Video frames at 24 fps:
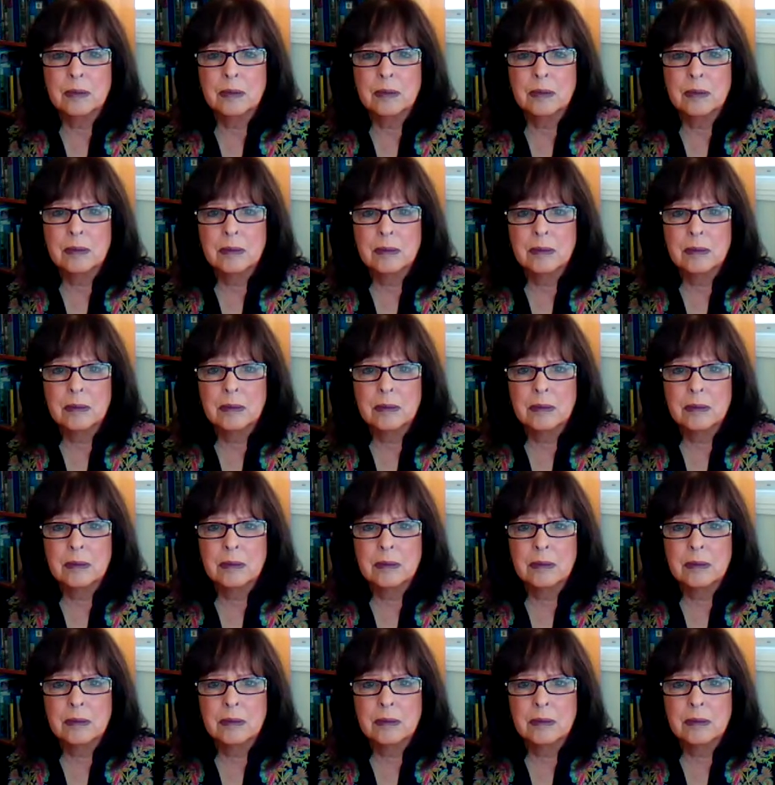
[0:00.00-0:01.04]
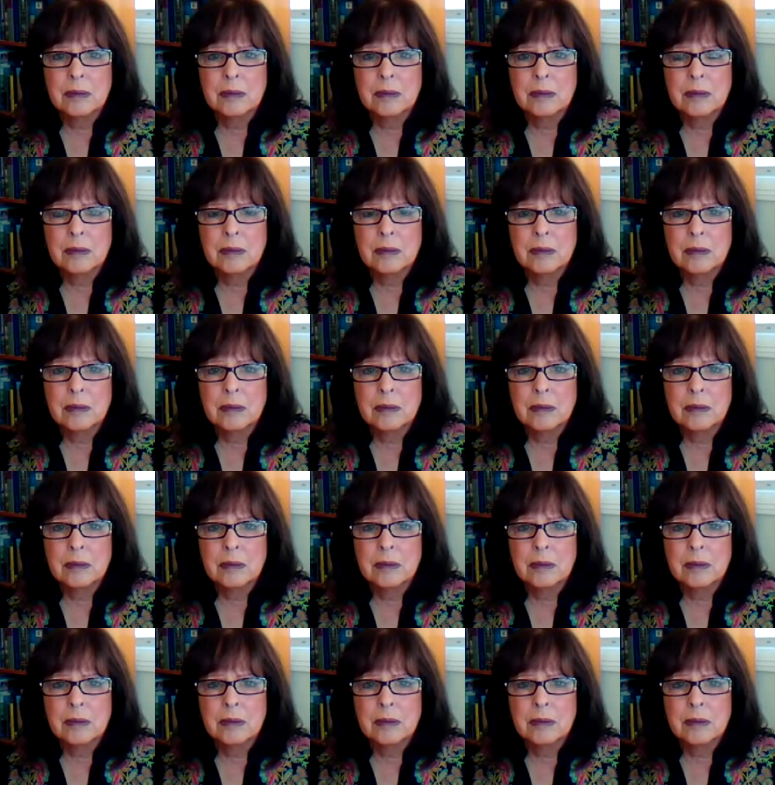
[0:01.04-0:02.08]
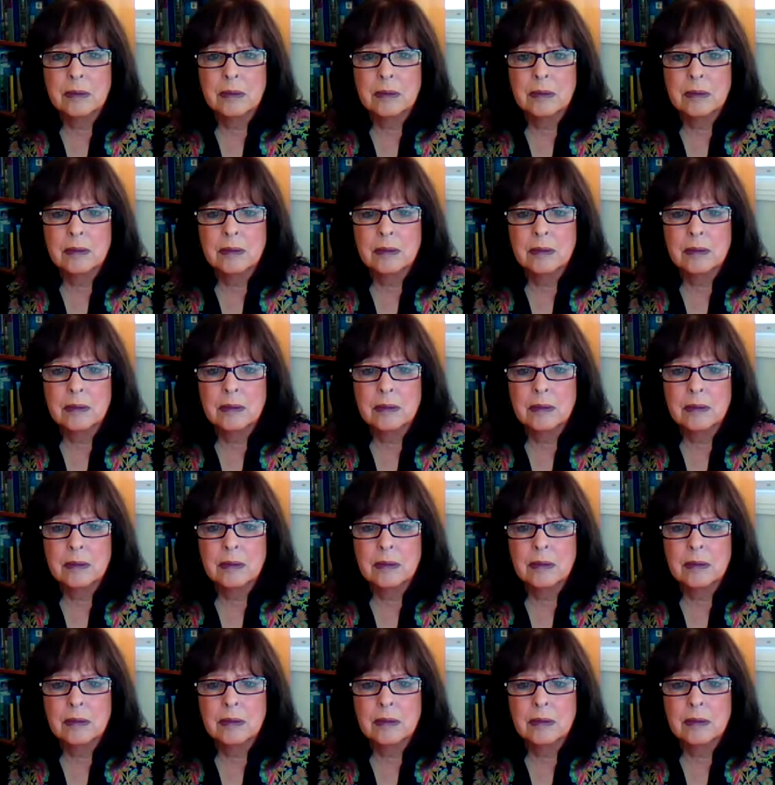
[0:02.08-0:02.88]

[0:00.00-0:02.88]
No one is speaking in this clip.